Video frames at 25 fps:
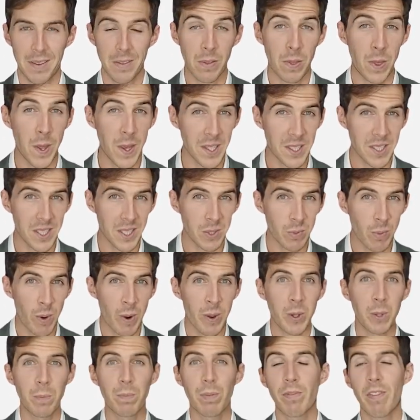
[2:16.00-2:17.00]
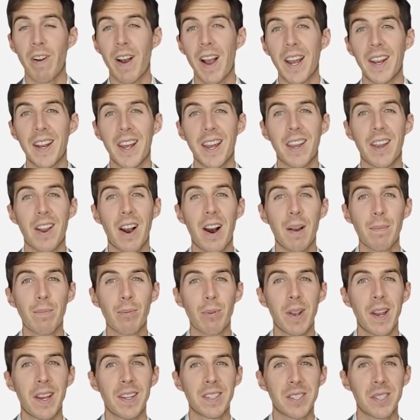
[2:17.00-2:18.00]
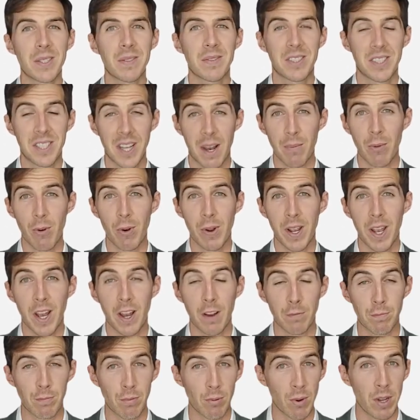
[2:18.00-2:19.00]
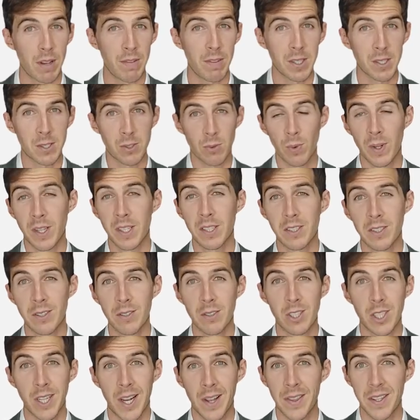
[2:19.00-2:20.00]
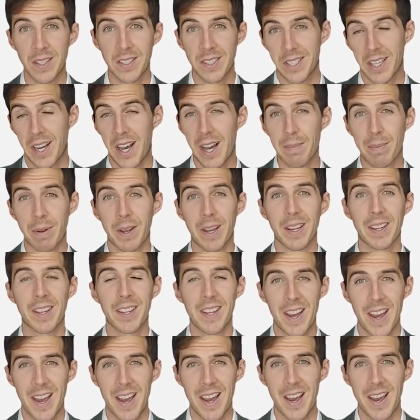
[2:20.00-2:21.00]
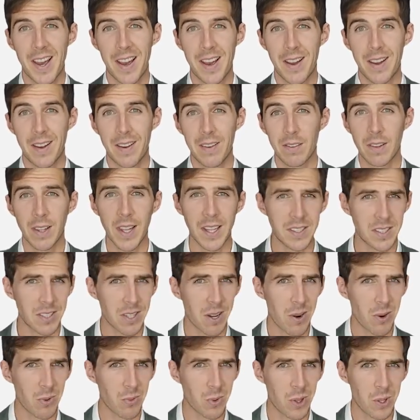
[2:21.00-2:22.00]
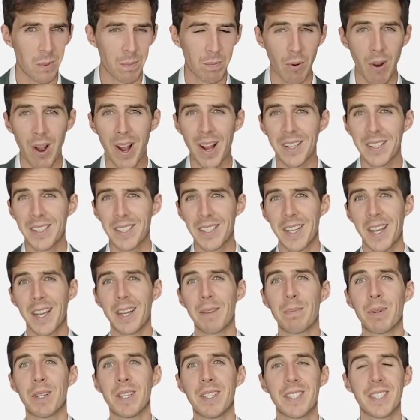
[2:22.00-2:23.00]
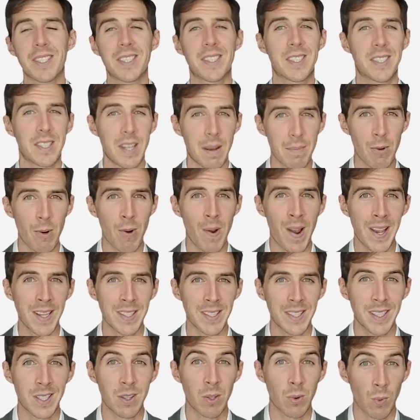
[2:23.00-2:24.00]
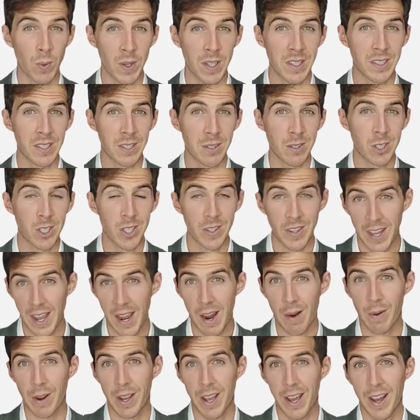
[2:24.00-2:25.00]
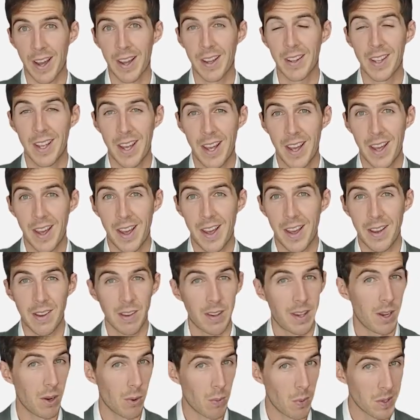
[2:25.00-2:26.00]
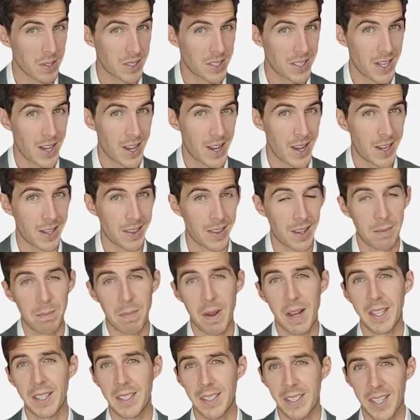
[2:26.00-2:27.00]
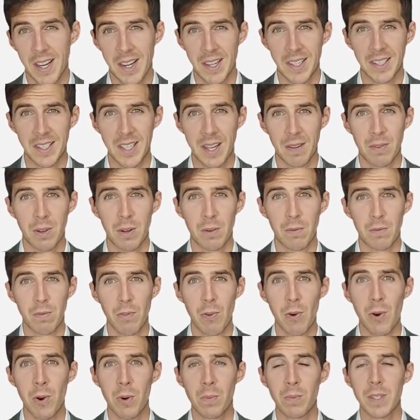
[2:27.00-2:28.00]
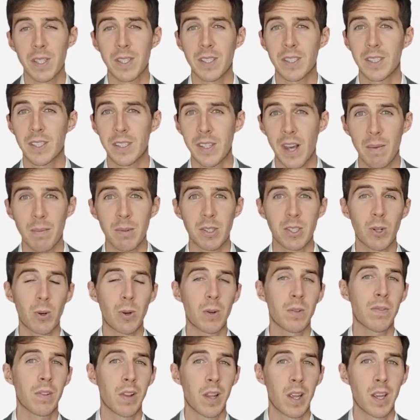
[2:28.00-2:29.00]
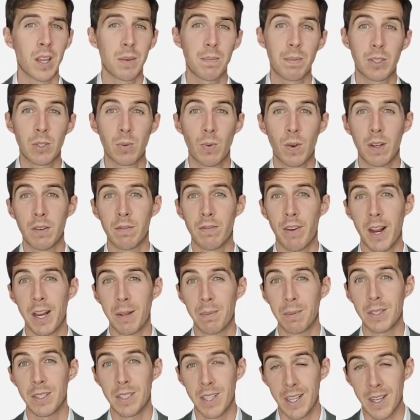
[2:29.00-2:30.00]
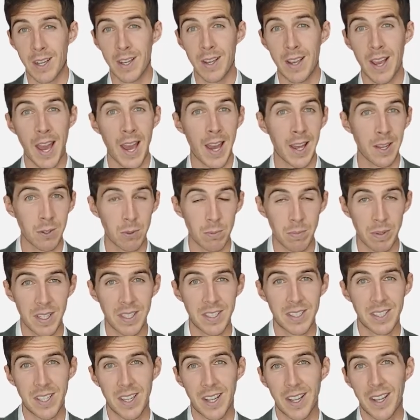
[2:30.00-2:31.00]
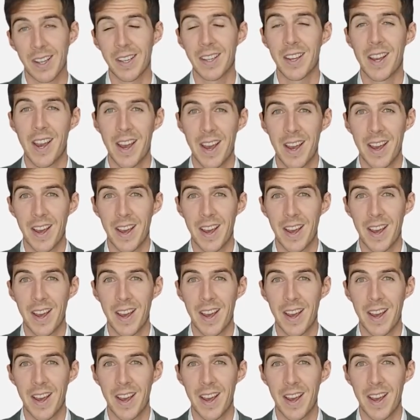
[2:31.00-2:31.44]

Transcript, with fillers: This is where you provide a comprehensive summary of previous research on this topic. Let's start with a broad statement summarizing the research in the area. Here we're saying that many studies have confirmed some sort of link between vitamin D and obesity.